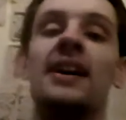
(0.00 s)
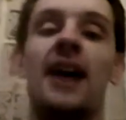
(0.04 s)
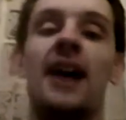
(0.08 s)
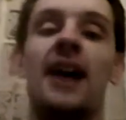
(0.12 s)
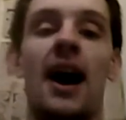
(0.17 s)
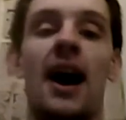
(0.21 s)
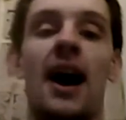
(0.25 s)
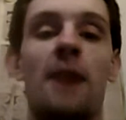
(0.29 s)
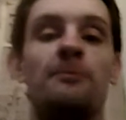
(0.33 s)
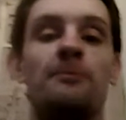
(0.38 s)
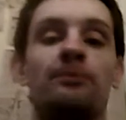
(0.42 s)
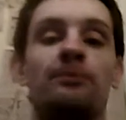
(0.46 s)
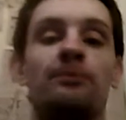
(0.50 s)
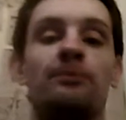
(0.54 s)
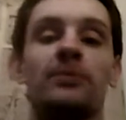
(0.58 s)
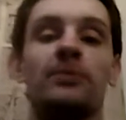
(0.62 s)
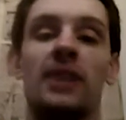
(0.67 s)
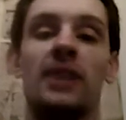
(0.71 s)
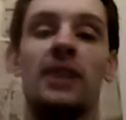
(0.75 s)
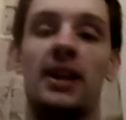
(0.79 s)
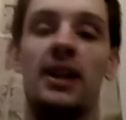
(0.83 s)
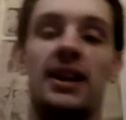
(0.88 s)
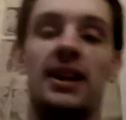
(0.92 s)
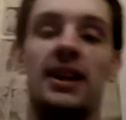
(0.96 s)

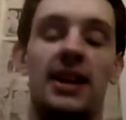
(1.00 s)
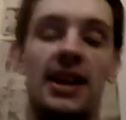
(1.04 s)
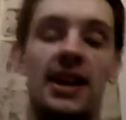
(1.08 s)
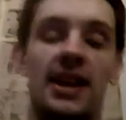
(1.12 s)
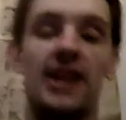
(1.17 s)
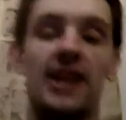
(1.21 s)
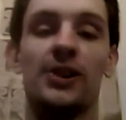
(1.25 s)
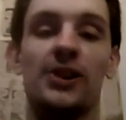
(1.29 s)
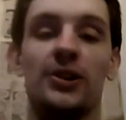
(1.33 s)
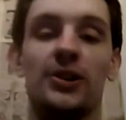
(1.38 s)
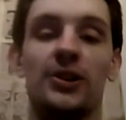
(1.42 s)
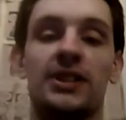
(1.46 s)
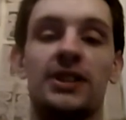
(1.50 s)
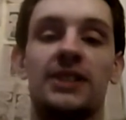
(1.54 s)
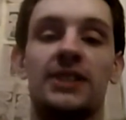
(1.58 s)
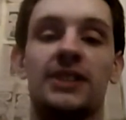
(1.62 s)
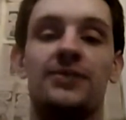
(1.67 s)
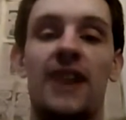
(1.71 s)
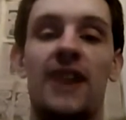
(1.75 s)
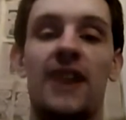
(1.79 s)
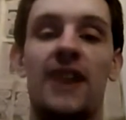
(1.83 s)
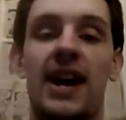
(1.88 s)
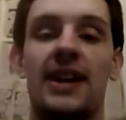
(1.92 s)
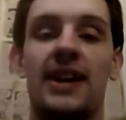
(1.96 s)

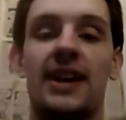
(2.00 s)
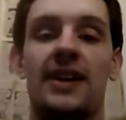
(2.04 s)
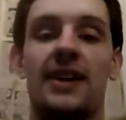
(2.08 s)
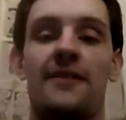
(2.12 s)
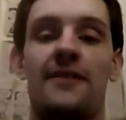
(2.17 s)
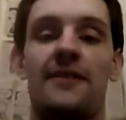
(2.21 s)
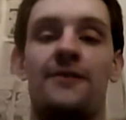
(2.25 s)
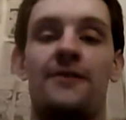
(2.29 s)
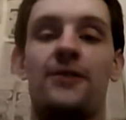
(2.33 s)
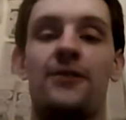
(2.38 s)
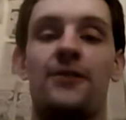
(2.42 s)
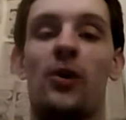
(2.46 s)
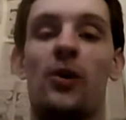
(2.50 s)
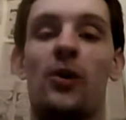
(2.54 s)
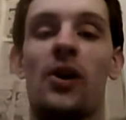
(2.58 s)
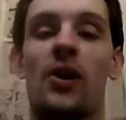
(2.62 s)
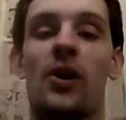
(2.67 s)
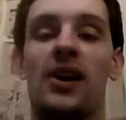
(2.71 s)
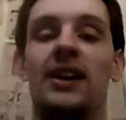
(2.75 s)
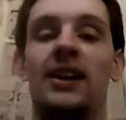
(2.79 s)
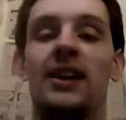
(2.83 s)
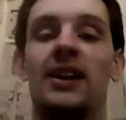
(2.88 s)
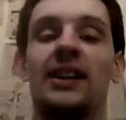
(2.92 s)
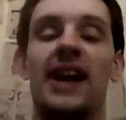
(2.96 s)

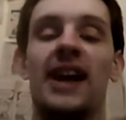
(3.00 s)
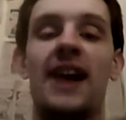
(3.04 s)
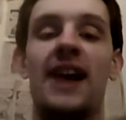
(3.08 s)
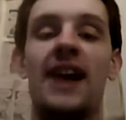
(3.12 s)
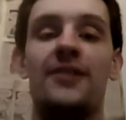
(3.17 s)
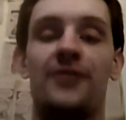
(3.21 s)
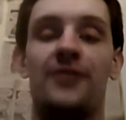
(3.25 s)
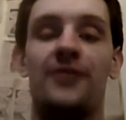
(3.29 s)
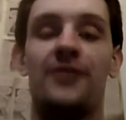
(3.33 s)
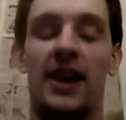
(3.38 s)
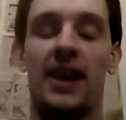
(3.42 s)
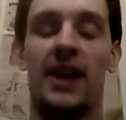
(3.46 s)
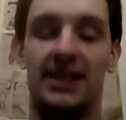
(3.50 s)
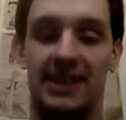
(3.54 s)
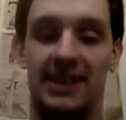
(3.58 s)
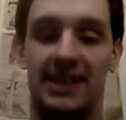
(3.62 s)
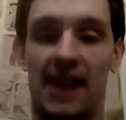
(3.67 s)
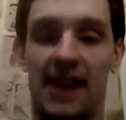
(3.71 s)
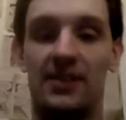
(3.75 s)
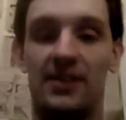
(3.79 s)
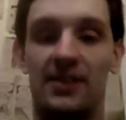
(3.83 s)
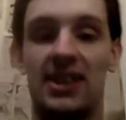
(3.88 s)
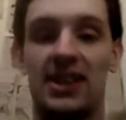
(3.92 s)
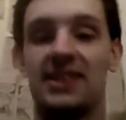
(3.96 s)

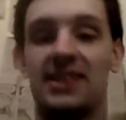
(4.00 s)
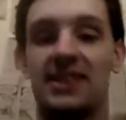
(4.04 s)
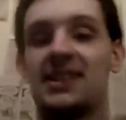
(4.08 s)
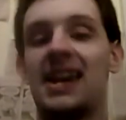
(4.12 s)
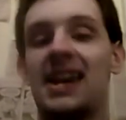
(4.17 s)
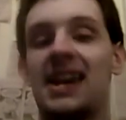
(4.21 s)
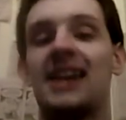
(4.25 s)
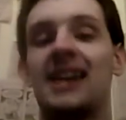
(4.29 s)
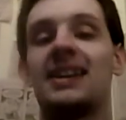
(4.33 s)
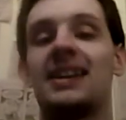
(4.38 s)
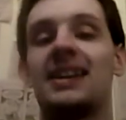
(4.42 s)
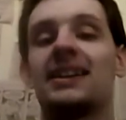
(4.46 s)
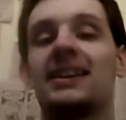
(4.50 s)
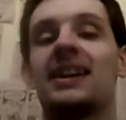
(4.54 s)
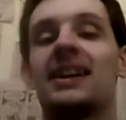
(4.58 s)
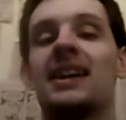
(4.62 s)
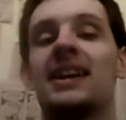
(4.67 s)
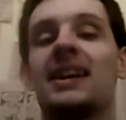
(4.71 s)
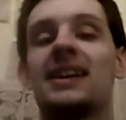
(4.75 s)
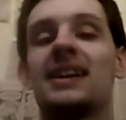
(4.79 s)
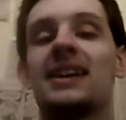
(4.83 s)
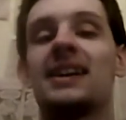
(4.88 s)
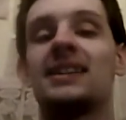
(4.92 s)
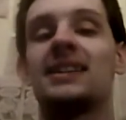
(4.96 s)
EaglesFan4Life17
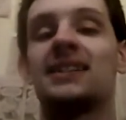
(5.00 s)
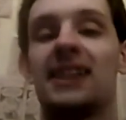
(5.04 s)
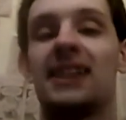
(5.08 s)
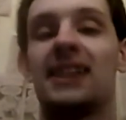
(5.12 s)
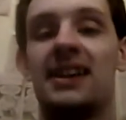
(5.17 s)
is